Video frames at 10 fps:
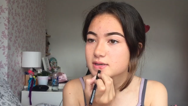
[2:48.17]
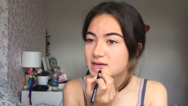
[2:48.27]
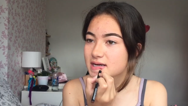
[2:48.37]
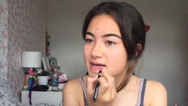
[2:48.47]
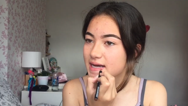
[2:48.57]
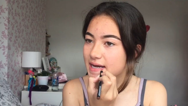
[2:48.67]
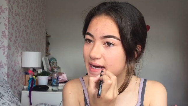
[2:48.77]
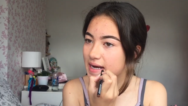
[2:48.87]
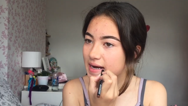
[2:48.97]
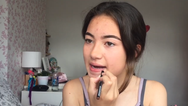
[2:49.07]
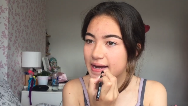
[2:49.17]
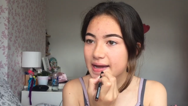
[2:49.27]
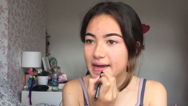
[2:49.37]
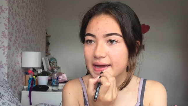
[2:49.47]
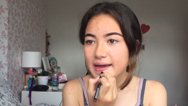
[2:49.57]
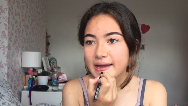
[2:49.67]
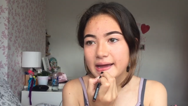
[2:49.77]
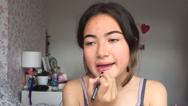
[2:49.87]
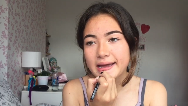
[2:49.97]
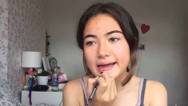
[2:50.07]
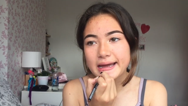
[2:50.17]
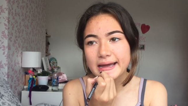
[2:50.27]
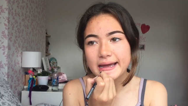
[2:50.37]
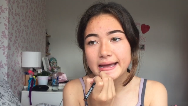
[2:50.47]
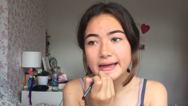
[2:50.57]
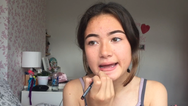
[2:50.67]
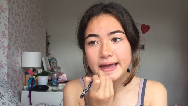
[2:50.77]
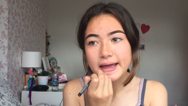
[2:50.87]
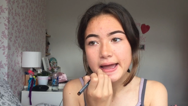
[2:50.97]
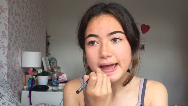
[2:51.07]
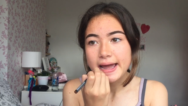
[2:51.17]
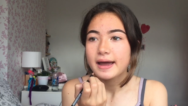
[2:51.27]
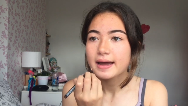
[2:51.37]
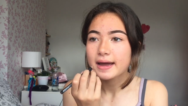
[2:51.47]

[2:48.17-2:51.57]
Nothing is said.